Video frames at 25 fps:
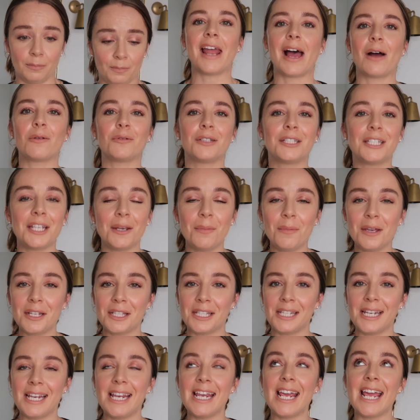Now,
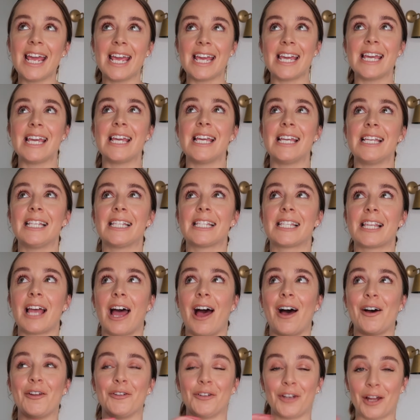Dimity is
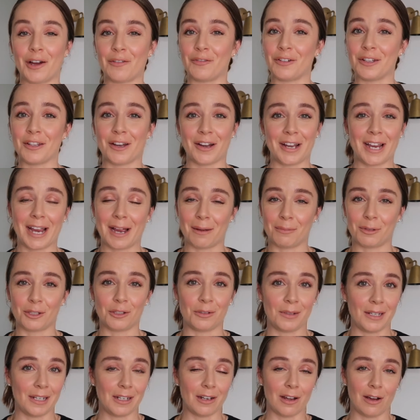another that I
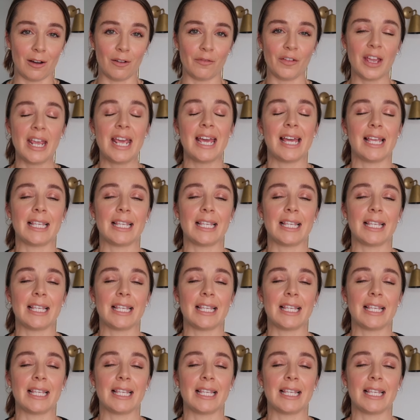absolutely love.